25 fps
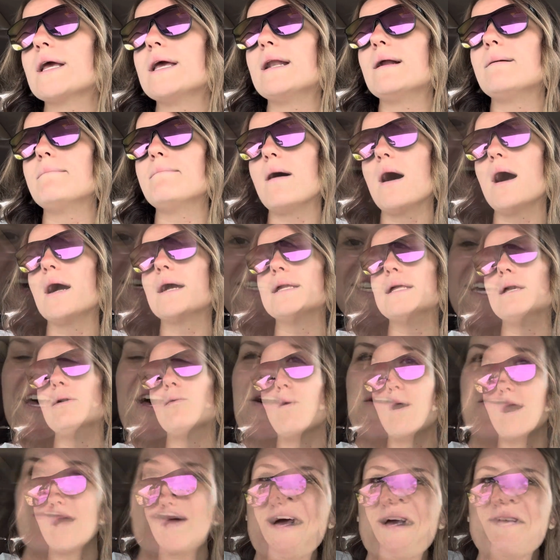in a mighty
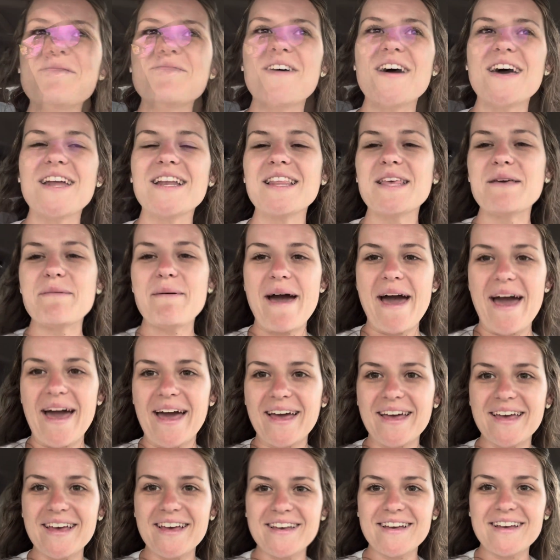way. I'm finally
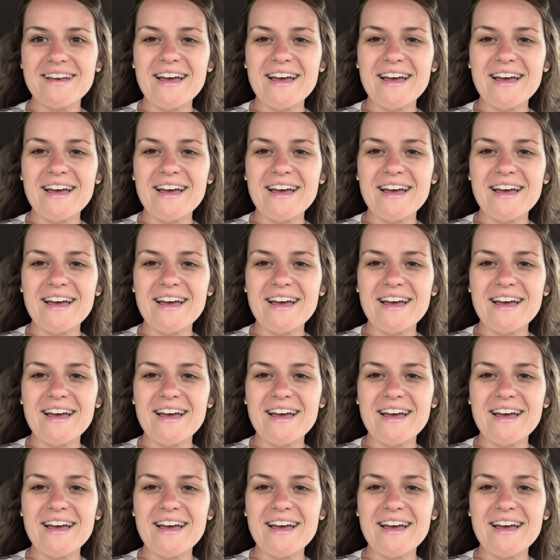back.